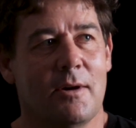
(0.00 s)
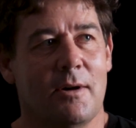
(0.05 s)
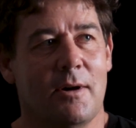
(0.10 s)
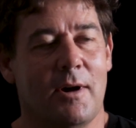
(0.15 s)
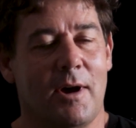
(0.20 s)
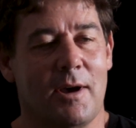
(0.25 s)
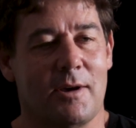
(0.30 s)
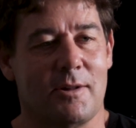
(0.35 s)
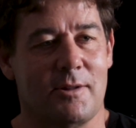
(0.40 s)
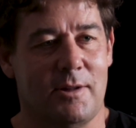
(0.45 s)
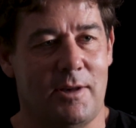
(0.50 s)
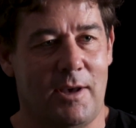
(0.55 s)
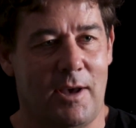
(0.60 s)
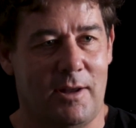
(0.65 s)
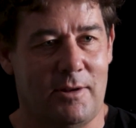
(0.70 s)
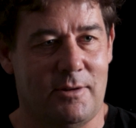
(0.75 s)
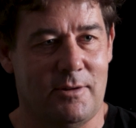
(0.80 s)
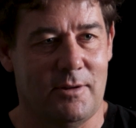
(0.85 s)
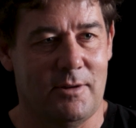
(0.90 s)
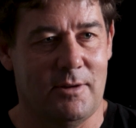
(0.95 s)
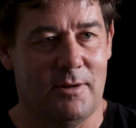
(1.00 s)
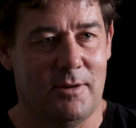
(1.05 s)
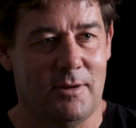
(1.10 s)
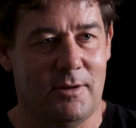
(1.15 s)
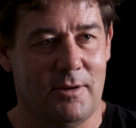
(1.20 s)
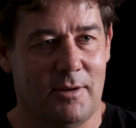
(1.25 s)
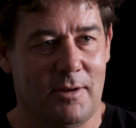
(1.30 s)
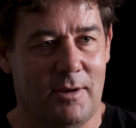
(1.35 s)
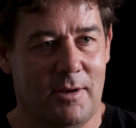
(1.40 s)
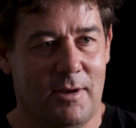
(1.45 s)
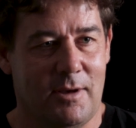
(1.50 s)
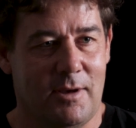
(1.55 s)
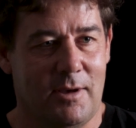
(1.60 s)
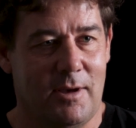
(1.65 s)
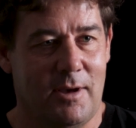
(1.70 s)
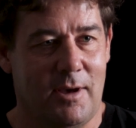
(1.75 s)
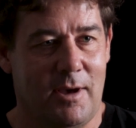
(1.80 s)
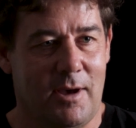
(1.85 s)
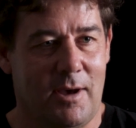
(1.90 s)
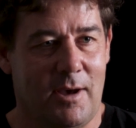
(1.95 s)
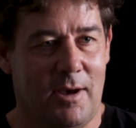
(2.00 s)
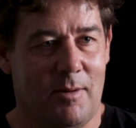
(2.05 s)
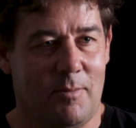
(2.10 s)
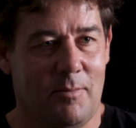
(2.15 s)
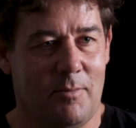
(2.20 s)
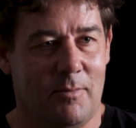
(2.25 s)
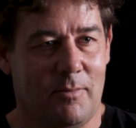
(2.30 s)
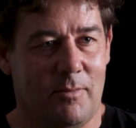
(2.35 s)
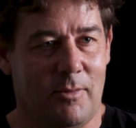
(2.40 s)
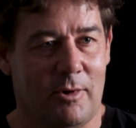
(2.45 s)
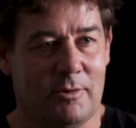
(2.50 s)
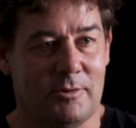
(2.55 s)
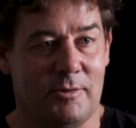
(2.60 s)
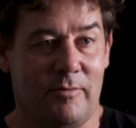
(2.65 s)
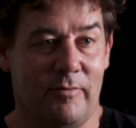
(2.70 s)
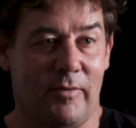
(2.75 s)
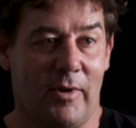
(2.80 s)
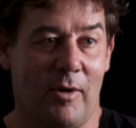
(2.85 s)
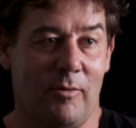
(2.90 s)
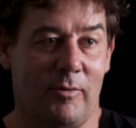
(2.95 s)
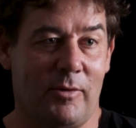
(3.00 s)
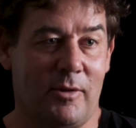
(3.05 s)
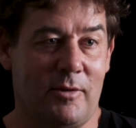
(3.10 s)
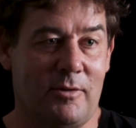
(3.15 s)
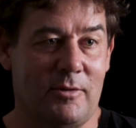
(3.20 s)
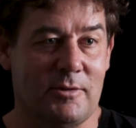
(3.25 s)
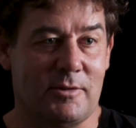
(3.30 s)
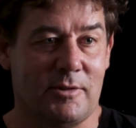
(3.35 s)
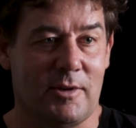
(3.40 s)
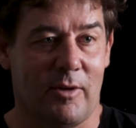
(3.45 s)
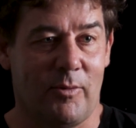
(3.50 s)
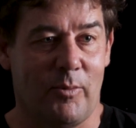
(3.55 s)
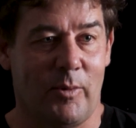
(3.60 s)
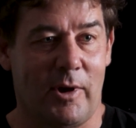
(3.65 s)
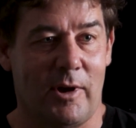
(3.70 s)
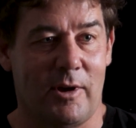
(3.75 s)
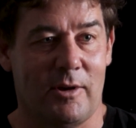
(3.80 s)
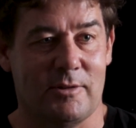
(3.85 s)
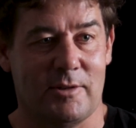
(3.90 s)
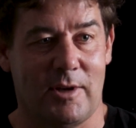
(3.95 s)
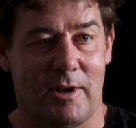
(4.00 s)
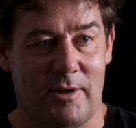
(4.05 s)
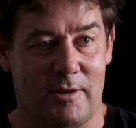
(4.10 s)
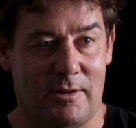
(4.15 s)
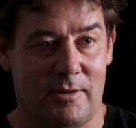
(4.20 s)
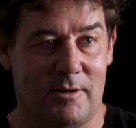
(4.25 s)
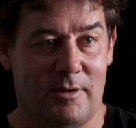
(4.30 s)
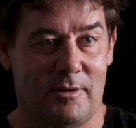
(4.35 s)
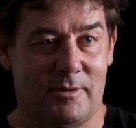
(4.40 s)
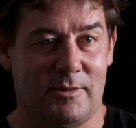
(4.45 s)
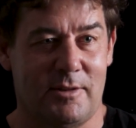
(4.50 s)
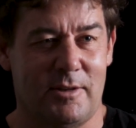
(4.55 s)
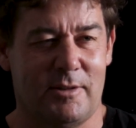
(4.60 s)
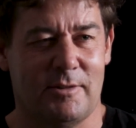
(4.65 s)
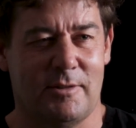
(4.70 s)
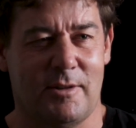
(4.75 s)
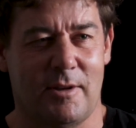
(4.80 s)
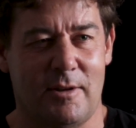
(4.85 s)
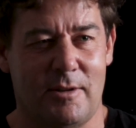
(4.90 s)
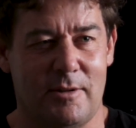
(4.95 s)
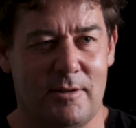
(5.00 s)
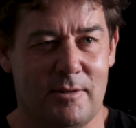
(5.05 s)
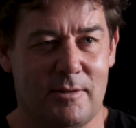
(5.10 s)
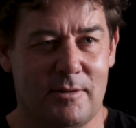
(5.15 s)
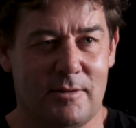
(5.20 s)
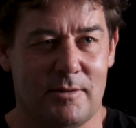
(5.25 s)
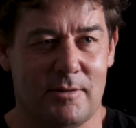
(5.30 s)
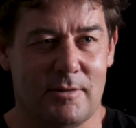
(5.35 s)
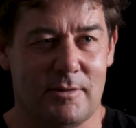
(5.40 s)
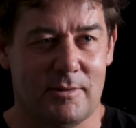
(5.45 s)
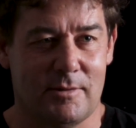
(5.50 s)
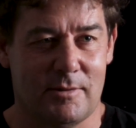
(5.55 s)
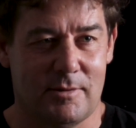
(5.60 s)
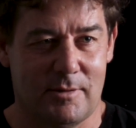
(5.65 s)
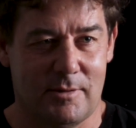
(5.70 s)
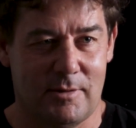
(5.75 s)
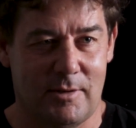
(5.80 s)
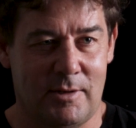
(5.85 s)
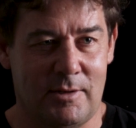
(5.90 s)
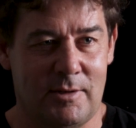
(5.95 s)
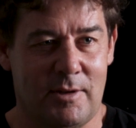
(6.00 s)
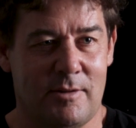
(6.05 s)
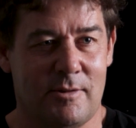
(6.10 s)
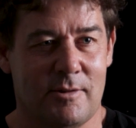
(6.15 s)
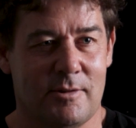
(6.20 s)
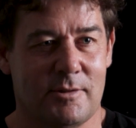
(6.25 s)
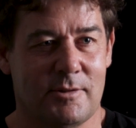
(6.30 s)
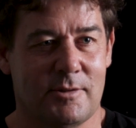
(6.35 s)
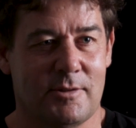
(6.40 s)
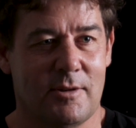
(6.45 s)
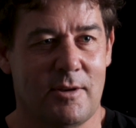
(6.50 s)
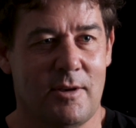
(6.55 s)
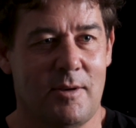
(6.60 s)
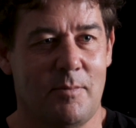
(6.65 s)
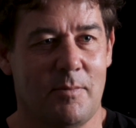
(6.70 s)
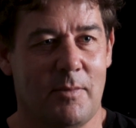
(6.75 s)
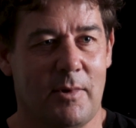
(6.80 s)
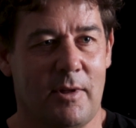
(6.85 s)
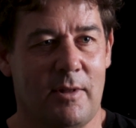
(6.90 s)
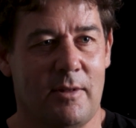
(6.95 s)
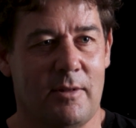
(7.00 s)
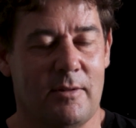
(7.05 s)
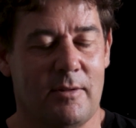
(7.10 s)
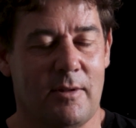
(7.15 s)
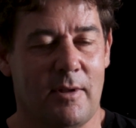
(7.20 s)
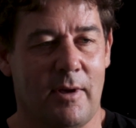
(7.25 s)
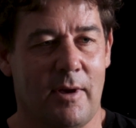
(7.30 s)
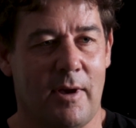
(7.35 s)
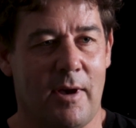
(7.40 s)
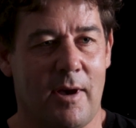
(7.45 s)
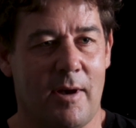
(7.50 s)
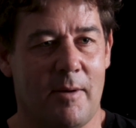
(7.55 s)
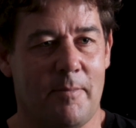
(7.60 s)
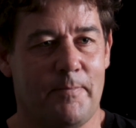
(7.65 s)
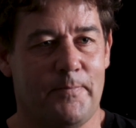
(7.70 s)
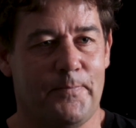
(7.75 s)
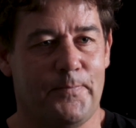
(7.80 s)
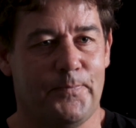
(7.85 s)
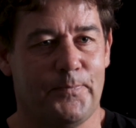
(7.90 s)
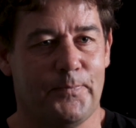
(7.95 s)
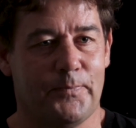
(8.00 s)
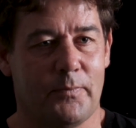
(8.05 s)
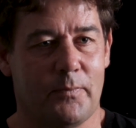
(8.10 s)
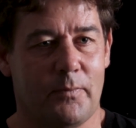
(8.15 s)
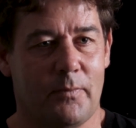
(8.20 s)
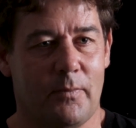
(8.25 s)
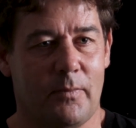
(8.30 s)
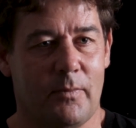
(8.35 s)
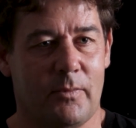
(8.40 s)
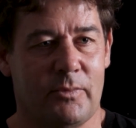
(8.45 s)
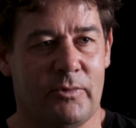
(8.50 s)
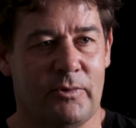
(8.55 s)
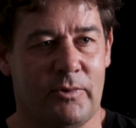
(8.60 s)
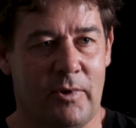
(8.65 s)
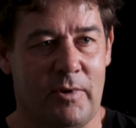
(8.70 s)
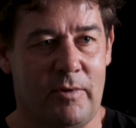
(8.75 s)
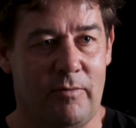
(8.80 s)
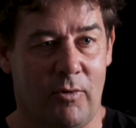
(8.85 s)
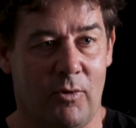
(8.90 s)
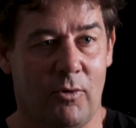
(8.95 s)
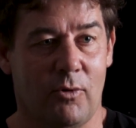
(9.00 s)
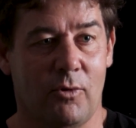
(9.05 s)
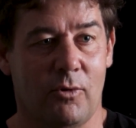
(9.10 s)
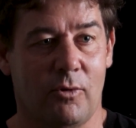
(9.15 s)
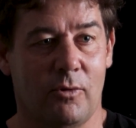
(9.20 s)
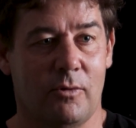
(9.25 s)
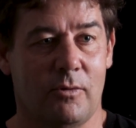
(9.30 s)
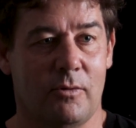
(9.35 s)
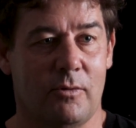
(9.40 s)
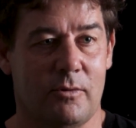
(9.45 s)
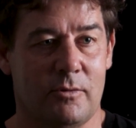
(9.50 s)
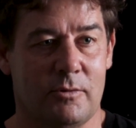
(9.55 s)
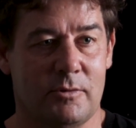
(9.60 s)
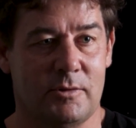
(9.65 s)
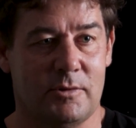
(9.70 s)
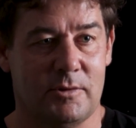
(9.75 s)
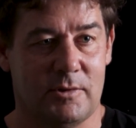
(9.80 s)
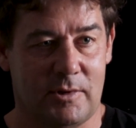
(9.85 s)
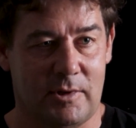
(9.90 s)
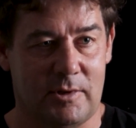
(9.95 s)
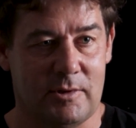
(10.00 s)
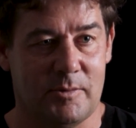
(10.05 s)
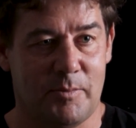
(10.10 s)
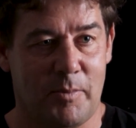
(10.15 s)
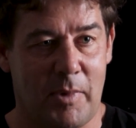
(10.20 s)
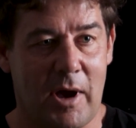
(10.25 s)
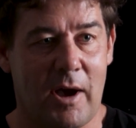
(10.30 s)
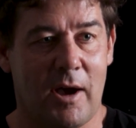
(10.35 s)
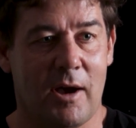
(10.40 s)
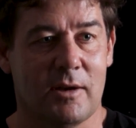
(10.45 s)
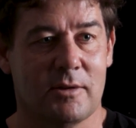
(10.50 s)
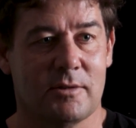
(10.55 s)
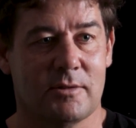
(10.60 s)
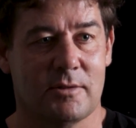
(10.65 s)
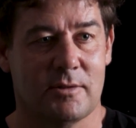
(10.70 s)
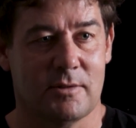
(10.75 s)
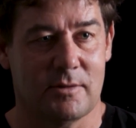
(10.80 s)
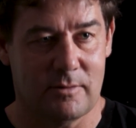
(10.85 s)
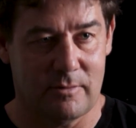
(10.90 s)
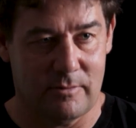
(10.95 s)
I actually had to. I was involved with the New South Wales under 16s Indigenous team, and Steve Hall, who's since passed,